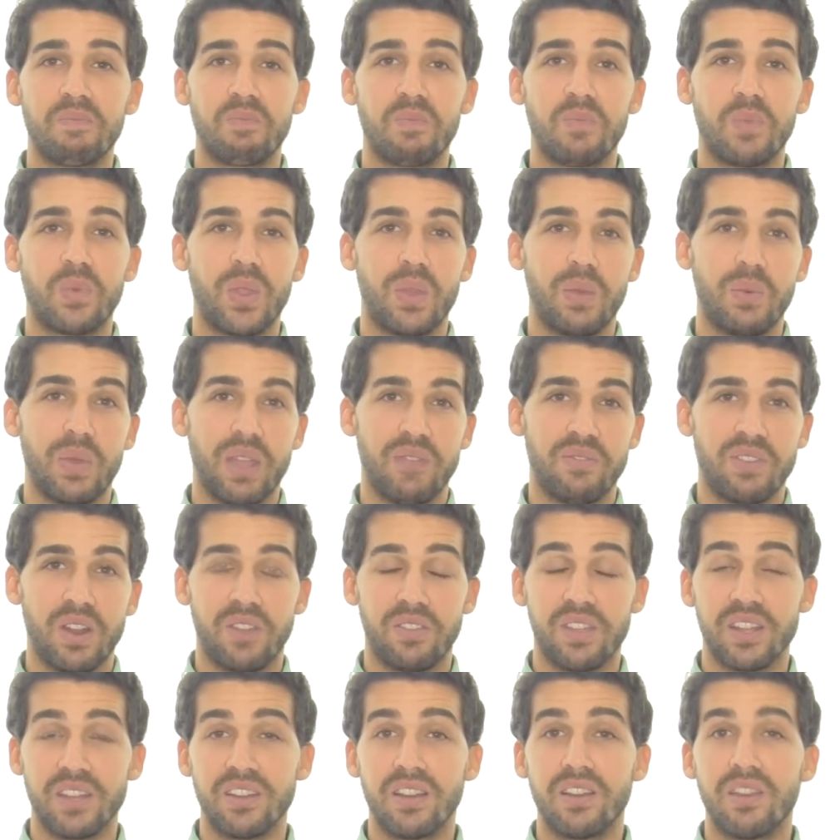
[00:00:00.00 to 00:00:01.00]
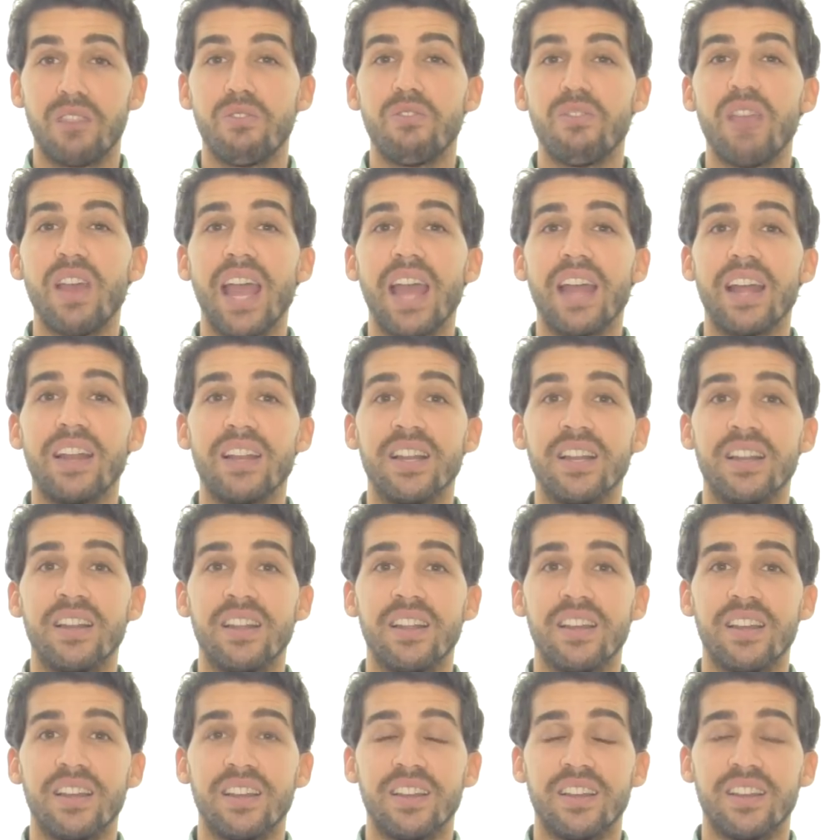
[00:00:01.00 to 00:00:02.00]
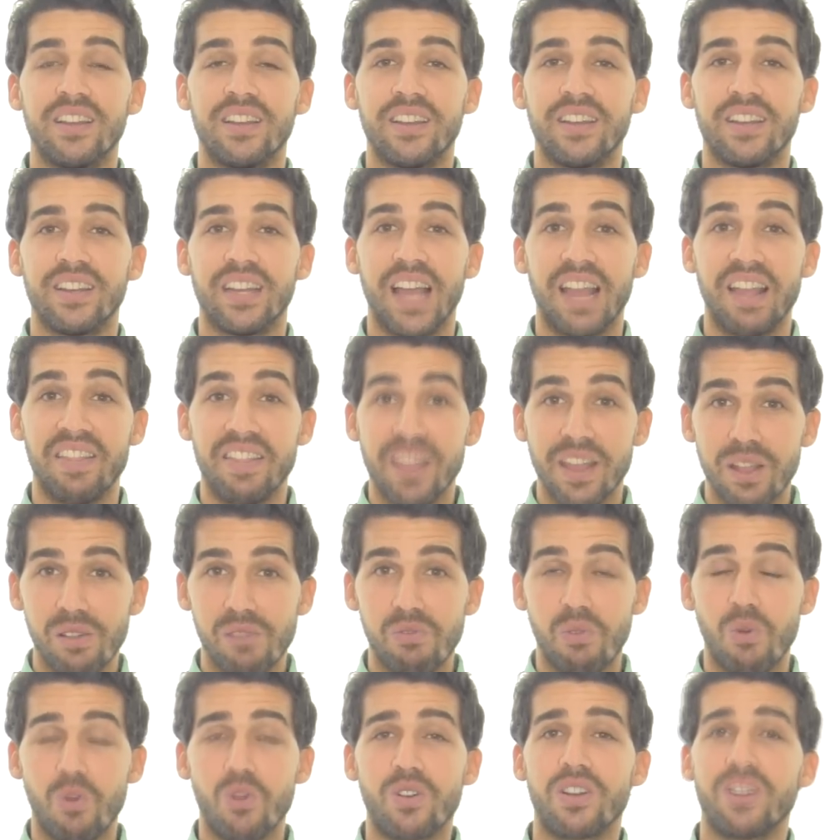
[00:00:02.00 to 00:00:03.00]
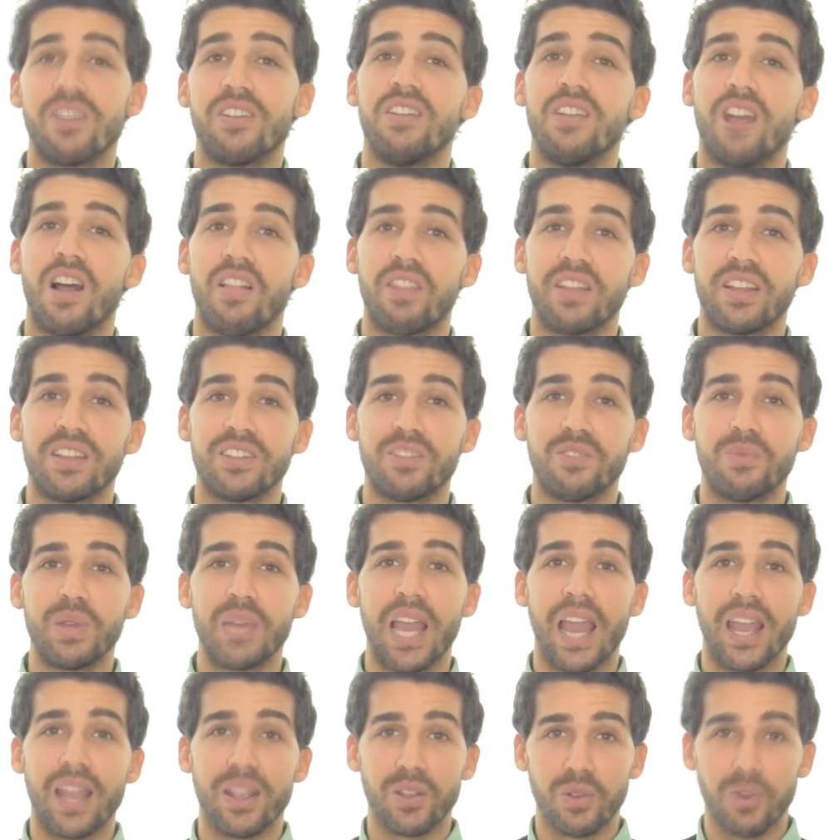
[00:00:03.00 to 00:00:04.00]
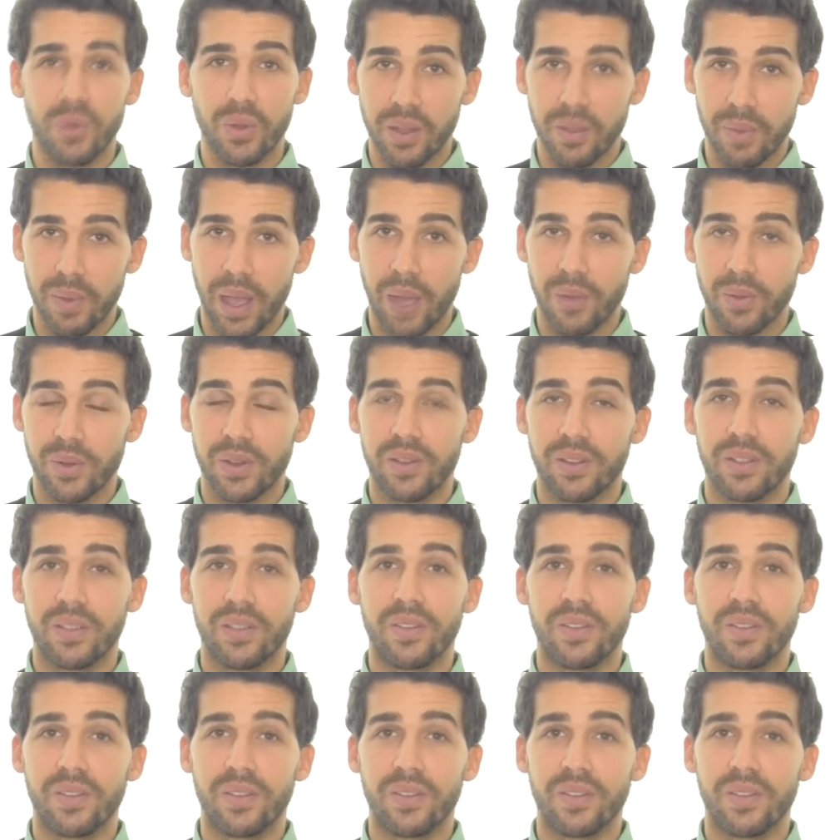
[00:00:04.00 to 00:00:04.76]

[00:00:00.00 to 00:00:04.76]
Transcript: well, then we have nothing to defend, and therefore nothing to be angry about.